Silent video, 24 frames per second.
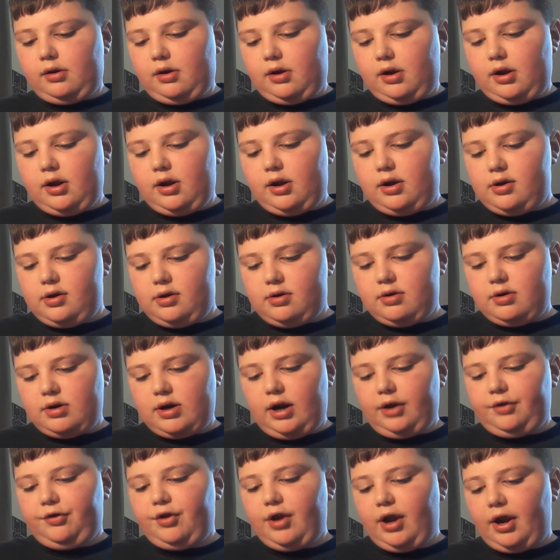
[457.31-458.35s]
And
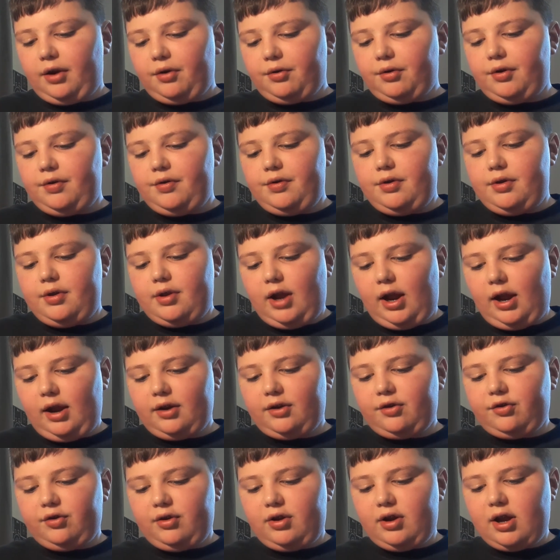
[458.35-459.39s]
actually, I don't
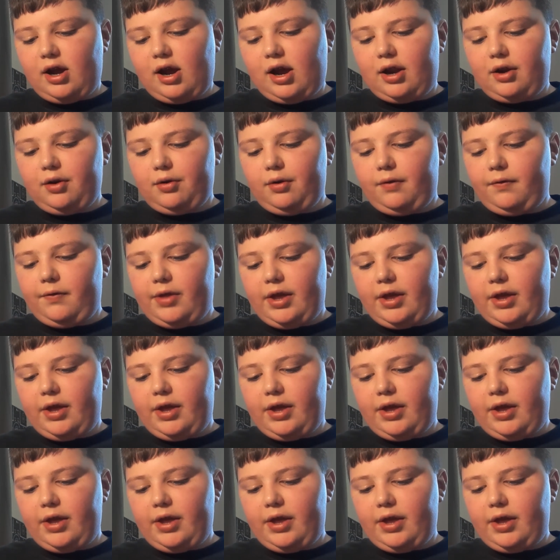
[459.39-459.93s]
even